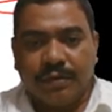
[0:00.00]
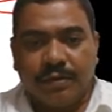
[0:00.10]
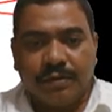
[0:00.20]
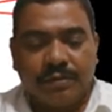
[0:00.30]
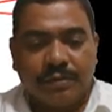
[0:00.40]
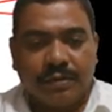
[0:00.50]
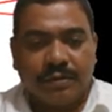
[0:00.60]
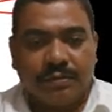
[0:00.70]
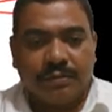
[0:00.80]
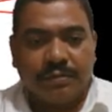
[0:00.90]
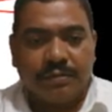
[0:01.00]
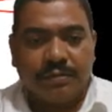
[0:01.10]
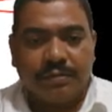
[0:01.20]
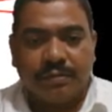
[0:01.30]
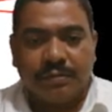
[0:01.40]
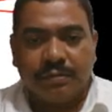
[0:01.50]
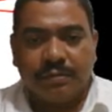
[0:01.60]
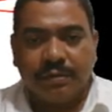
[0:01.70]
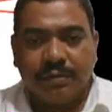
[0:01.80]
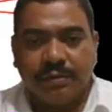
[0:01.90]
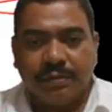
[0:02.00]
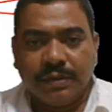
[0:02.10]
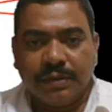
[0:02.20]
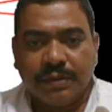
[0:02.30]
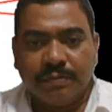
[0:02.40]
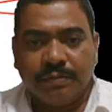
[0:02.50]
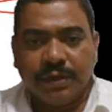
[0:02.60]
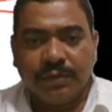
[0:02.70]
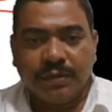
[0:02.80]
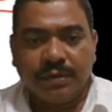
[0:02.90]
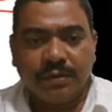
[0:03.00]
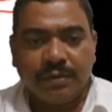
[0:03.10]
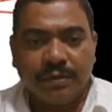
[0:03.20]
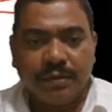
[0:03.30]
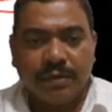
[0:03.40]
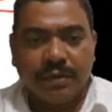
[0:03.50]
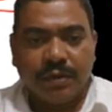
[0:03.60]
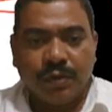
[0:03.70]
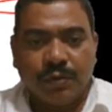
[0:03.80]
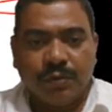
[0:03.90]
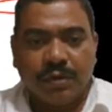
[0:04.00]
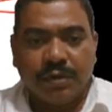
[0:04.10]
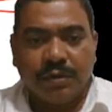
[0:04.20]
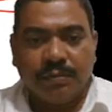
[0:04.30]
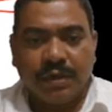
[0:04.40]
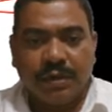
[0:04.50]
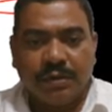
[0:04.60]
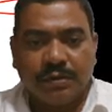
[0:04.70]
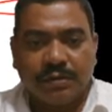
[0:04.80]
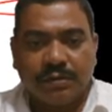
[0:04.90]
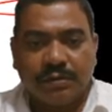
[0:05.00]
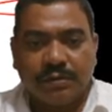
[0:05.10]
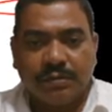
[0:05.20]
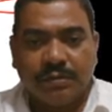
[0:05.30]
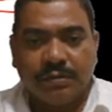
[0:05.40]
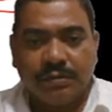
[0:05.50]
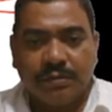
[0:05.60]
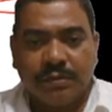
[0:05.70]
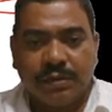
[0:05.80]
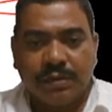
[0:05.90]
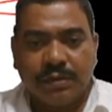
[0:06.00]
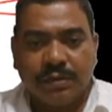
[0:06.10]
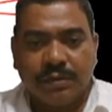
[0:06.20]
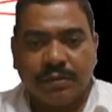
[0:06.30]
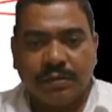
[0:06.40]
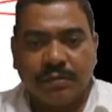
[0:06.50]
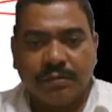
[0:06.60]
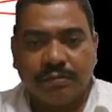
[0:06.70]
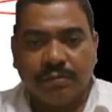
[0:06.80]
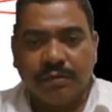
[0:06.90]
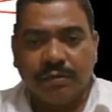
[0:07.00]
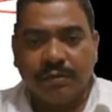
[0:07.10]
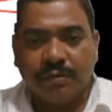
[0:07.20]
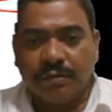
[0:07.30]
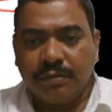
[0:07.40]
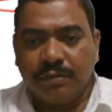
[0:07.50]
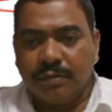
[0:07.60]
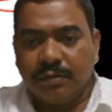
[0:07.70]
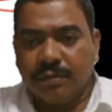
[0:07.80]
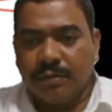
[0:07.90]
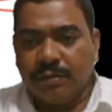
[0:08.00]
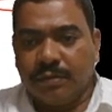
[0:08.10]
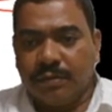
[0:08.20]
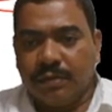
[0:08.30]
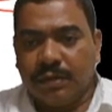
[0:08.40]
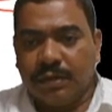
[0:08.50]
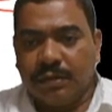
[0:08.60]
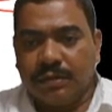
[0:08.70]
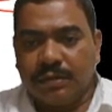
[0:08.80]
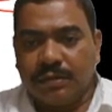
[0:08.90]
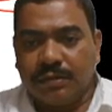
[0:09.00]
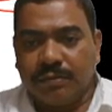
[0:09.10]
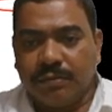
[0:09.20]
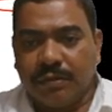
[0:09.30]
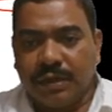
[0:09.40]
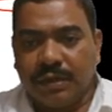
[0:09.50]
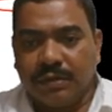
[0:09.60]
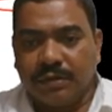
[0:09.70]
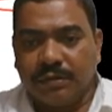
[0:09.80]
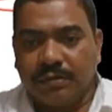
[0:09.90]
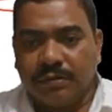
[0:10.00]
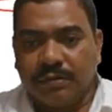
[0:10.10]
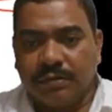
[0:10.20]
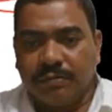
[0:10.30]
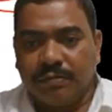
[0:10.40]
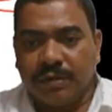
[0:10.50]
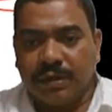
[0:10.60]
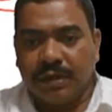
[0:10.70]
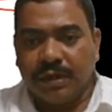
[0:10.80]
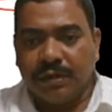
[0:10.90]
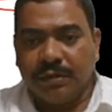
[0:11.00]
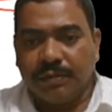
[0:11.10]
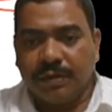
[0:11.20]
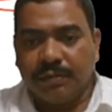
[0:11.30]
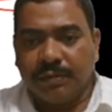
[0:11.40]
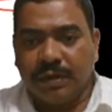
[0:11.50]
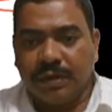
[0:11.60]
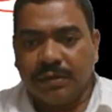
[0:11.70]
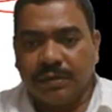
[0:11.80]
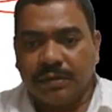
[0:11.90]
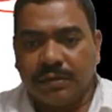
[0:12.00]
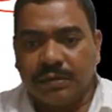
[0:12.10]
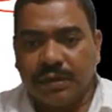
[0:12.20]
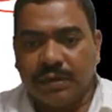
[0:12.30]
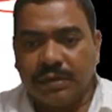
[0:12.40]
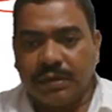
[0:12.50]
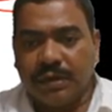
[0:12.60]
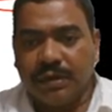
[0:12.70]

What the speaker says: So now it will become B1 1 minus 2, then 4. It is minus 2, 5 and minus and 3.